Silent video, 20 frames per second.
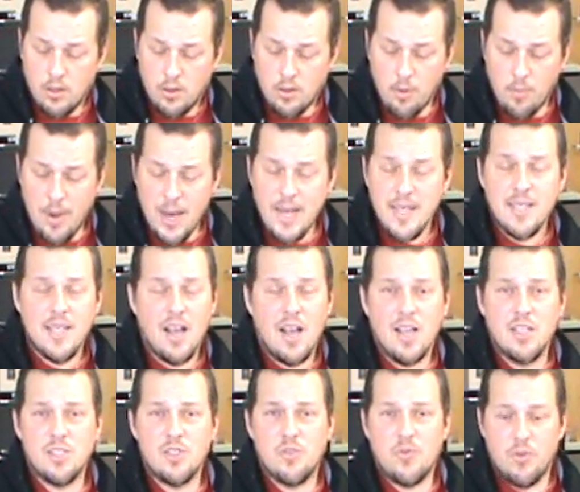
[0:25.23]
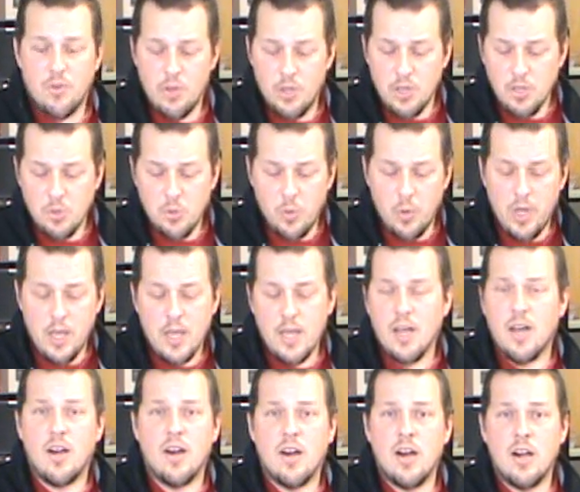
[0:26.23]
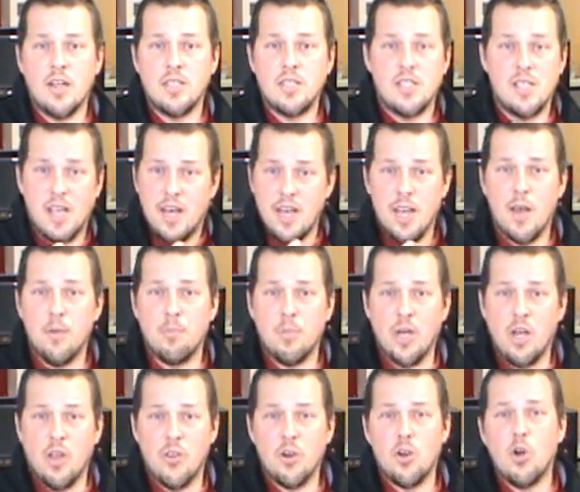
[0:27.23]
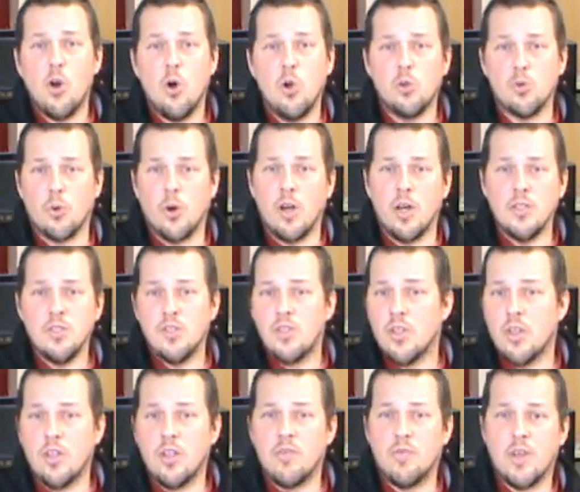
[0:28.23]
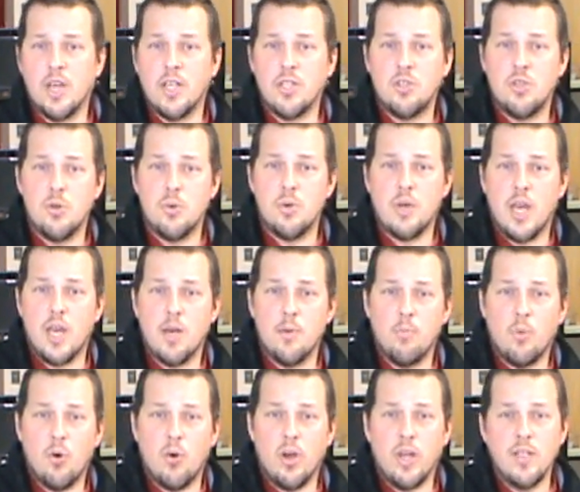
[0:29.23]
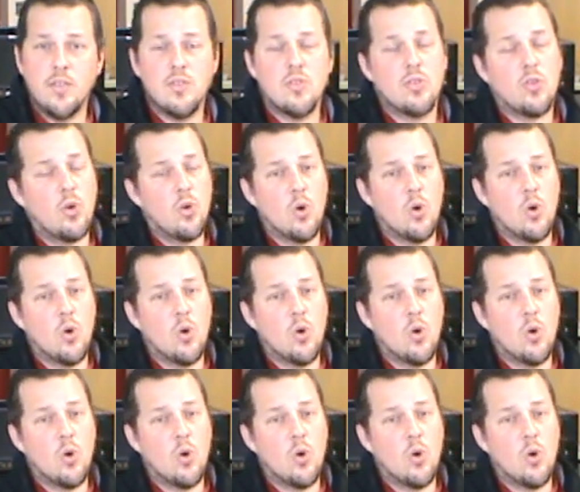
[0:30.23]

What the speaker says: the main tasks for this week are setting up another cold run so that you've got 2 data points,